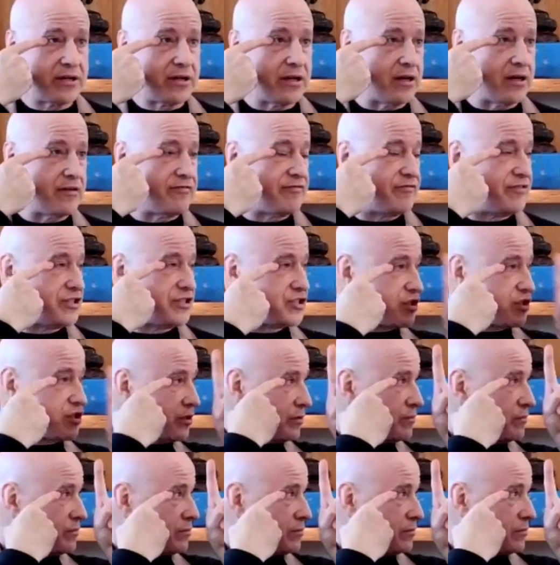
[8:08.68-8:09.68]
of vision.
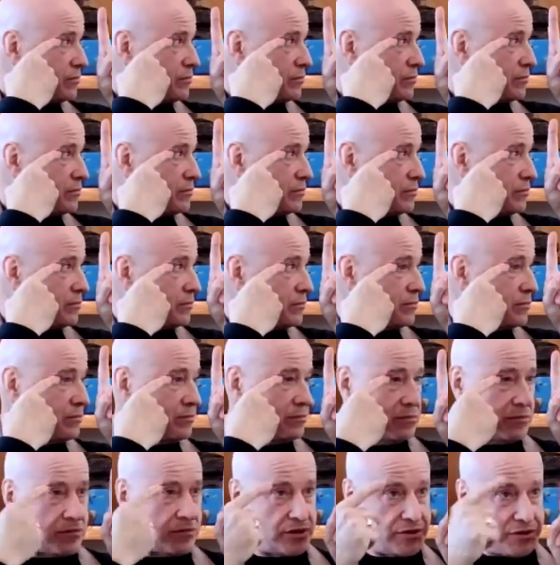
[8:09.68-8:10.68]

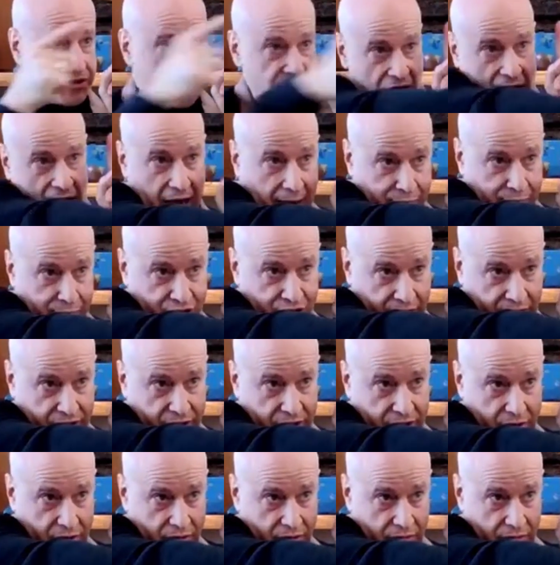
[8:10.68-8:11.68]
There's the object.